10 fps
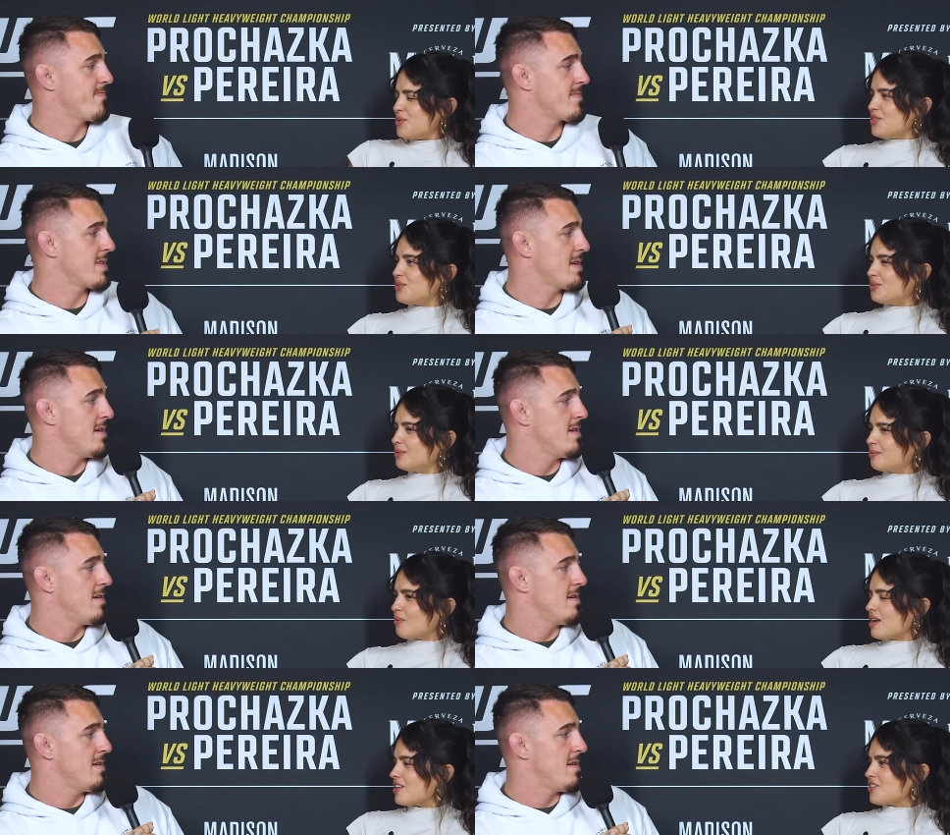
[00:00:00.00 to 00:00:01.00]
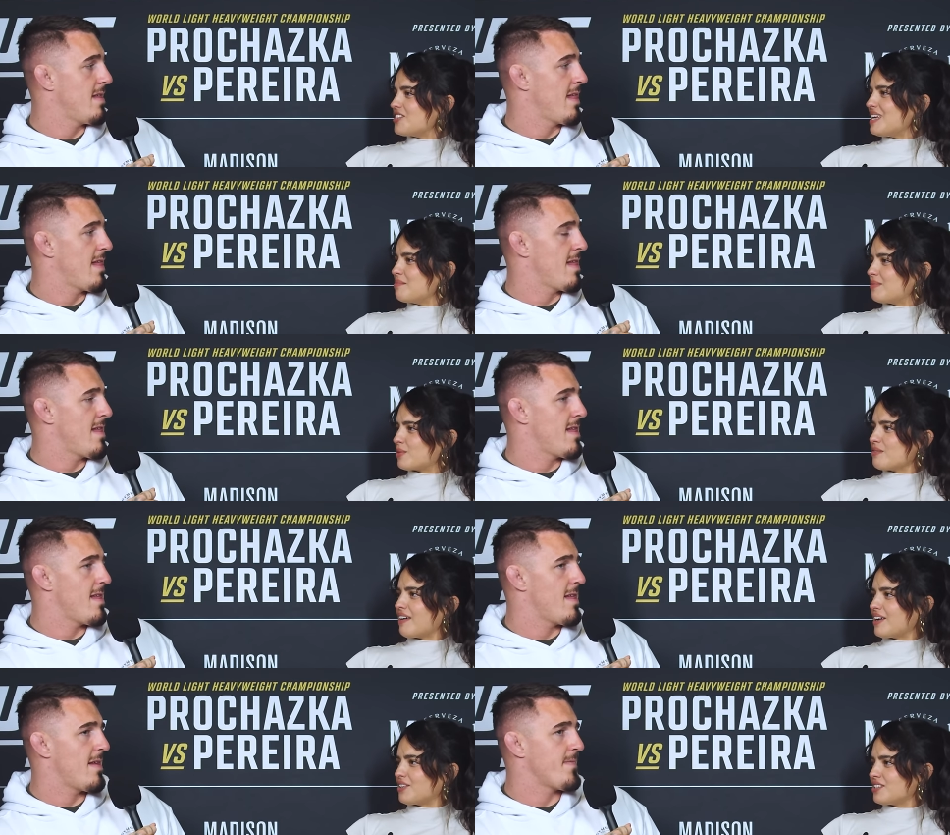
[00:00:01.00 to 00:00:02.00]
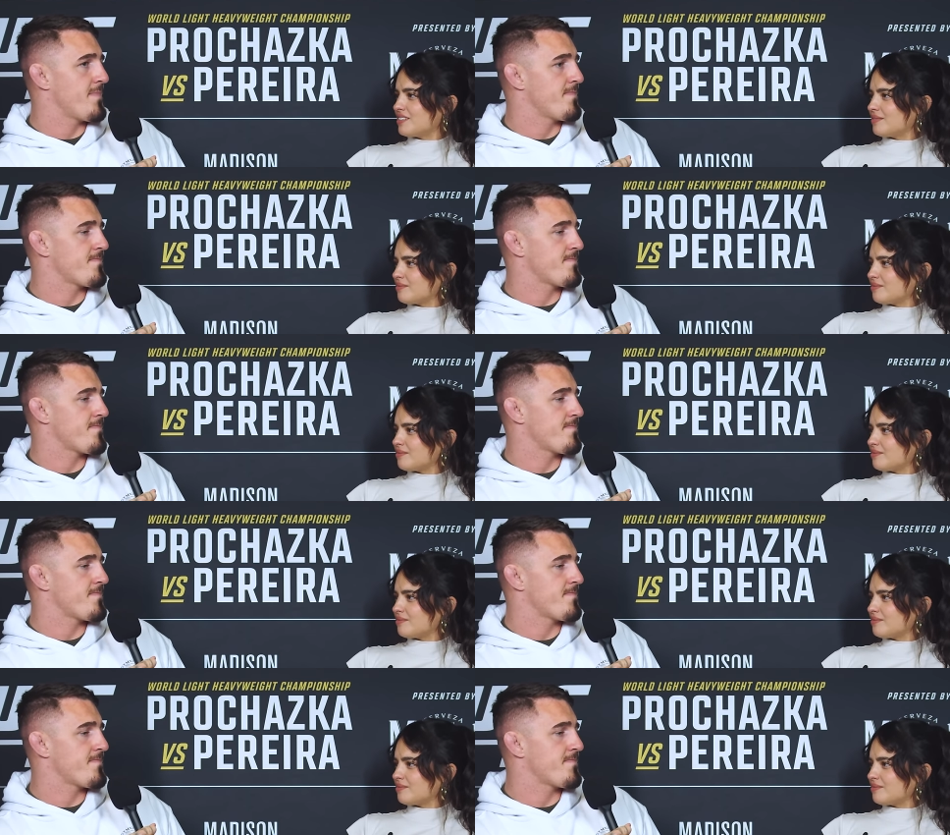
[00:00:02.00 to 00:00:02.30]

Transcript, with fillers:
Speaker 1: would you want on your team? 3 fighters.